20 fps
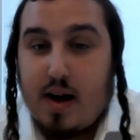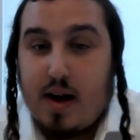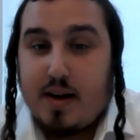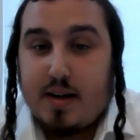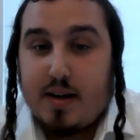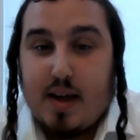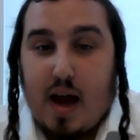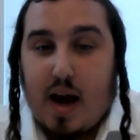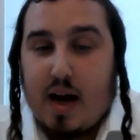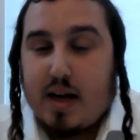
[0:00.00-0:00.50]
I had
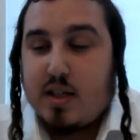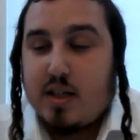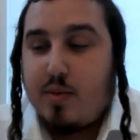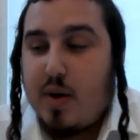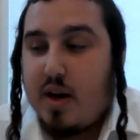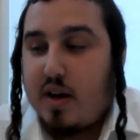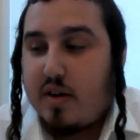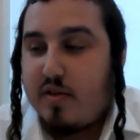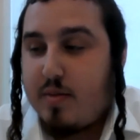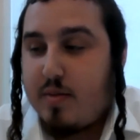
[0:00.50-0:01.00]
a taxi
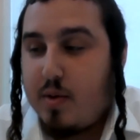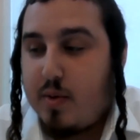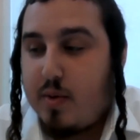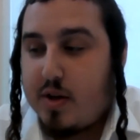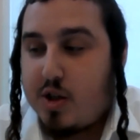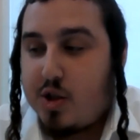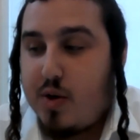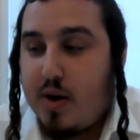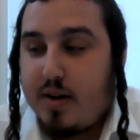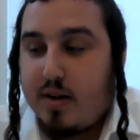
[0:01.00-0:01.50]
waiting for me.
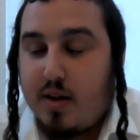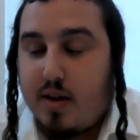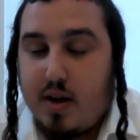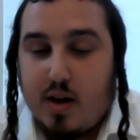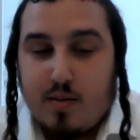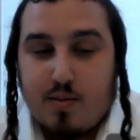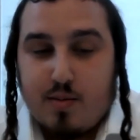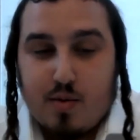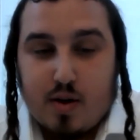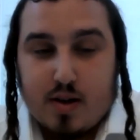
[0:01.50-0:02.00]
Went straight to the
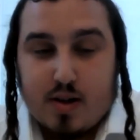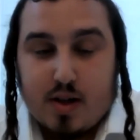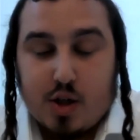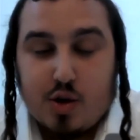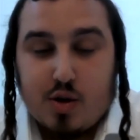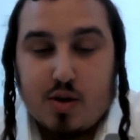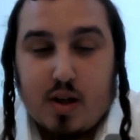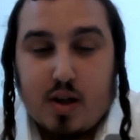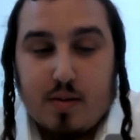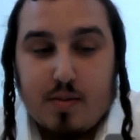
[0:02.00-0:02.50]
airport. It's
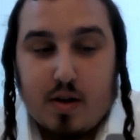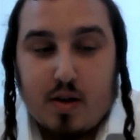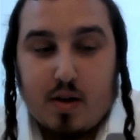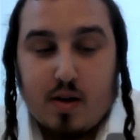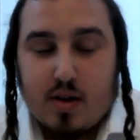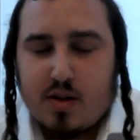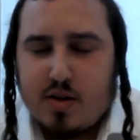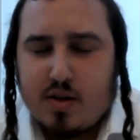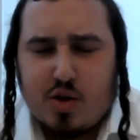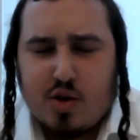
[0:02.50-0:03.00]
interesting
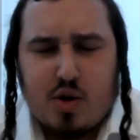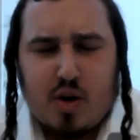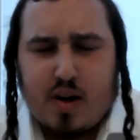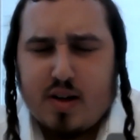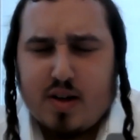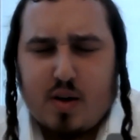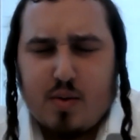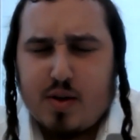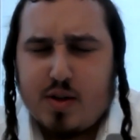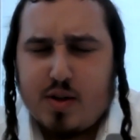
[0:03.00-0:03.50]
because so
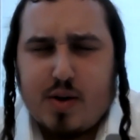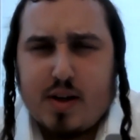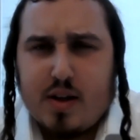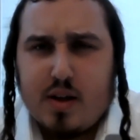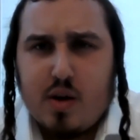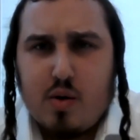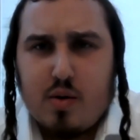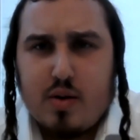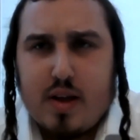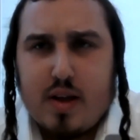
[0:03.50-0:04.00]
I went straight
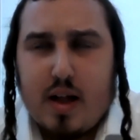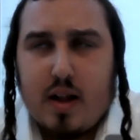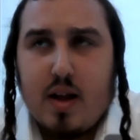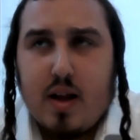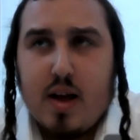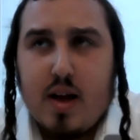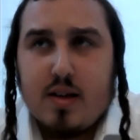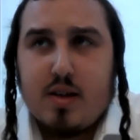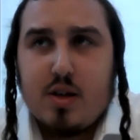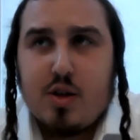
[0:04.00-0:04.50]
to the
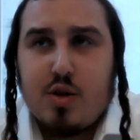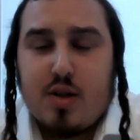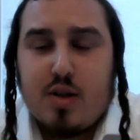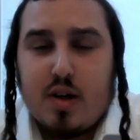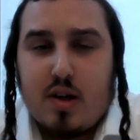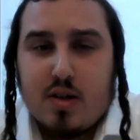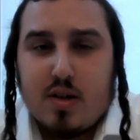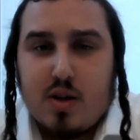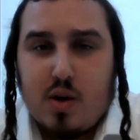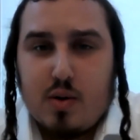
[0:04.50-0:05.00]
hotel. It's
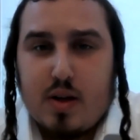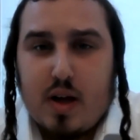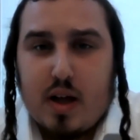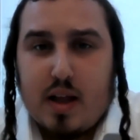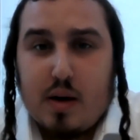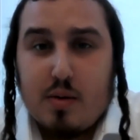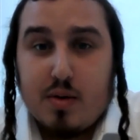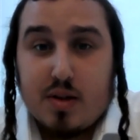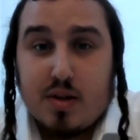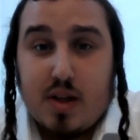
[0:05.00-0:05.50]
interesting because the hotel
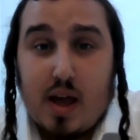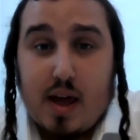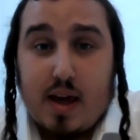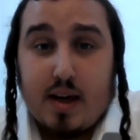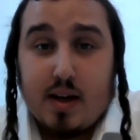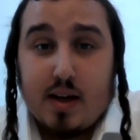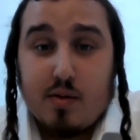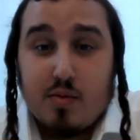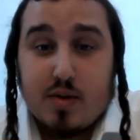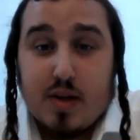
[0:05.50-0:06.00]
I was
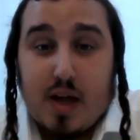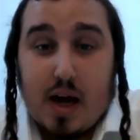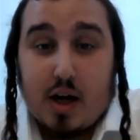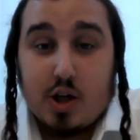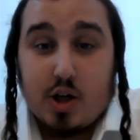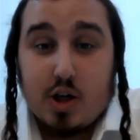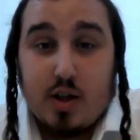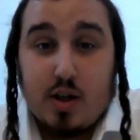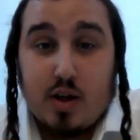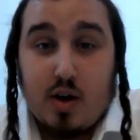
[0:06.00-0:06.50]
staying in was
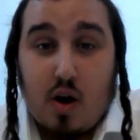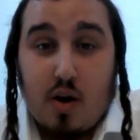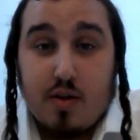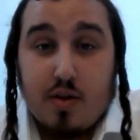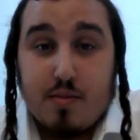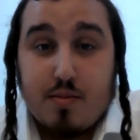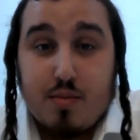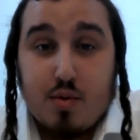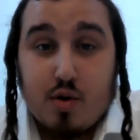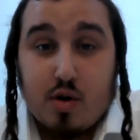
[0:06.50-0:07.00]
actually on
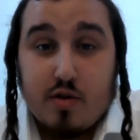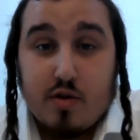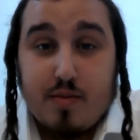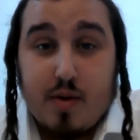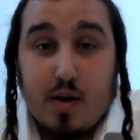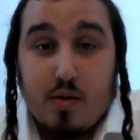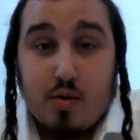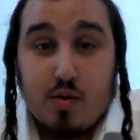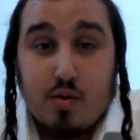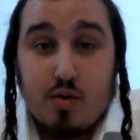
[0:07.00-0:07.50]
the port of
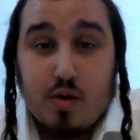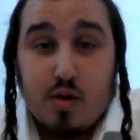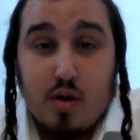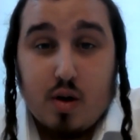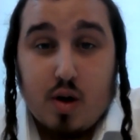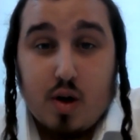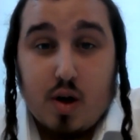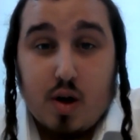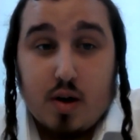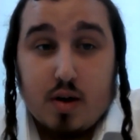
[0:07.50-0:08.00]
Beirut.
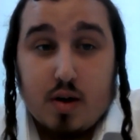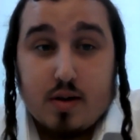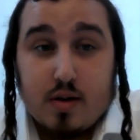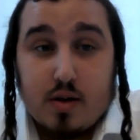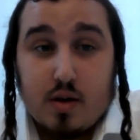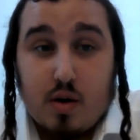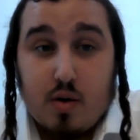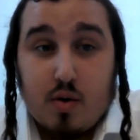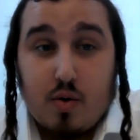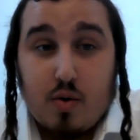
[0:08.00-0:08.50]

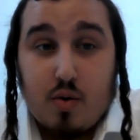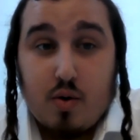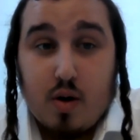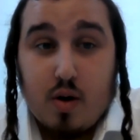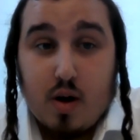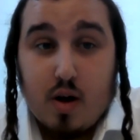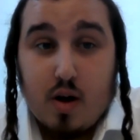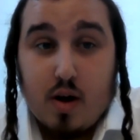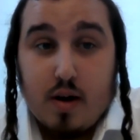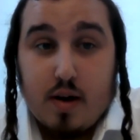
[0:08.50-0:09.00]

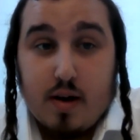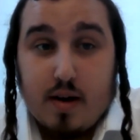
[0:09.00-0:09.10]
So,